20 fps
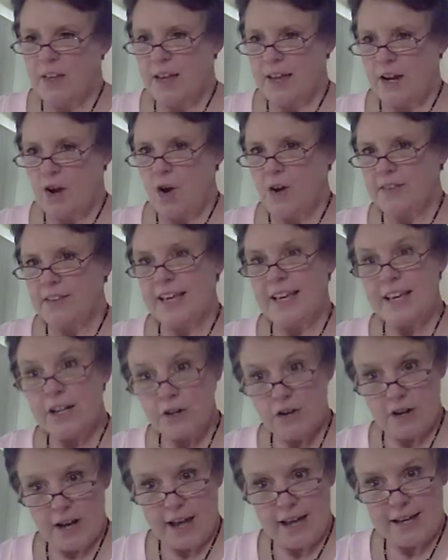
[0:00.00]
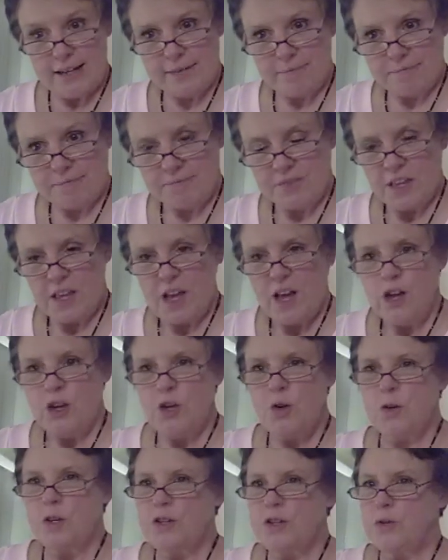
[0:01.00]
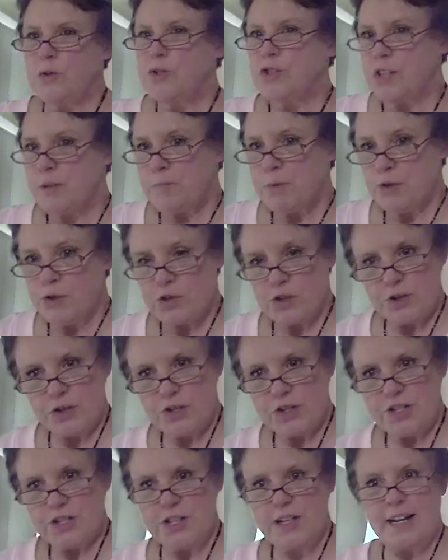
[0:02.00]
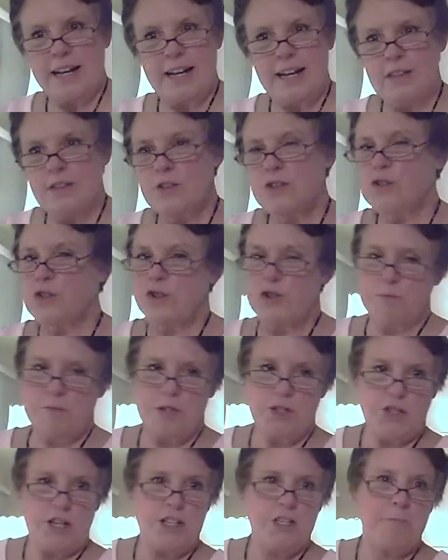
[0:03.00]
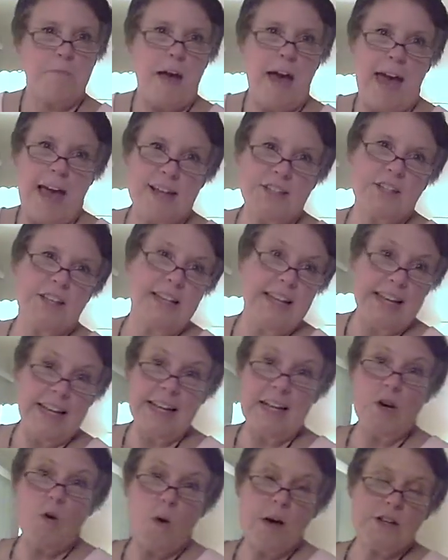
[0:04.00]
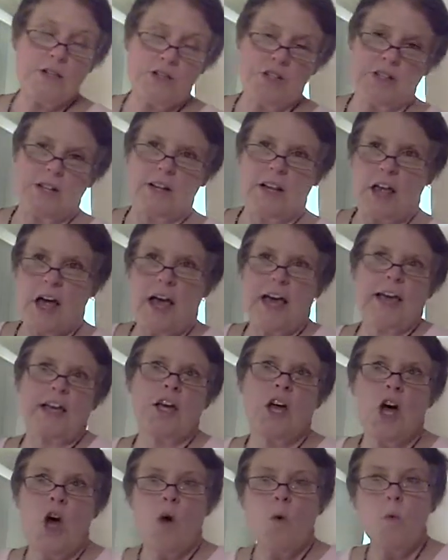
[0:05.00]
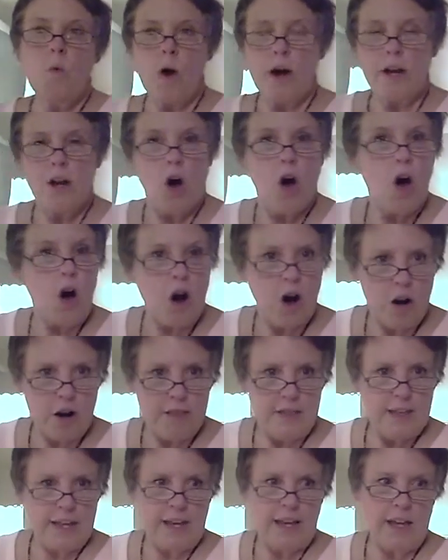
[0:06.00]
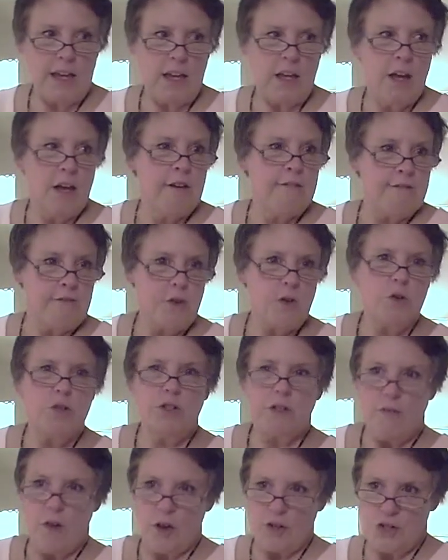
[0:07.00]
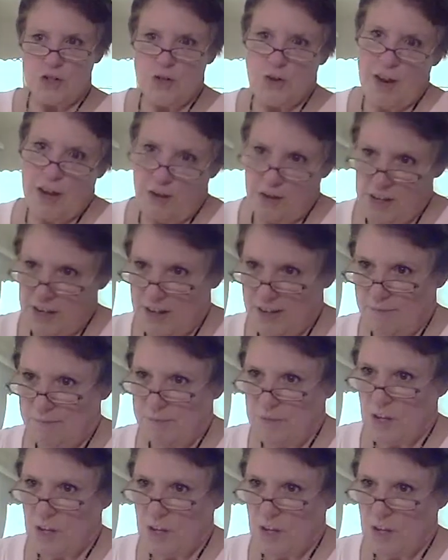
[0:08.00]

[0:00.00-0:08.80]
And on the internet, you can do simple searches in any of the search machines by asking any question, like, what are the foods of Australia?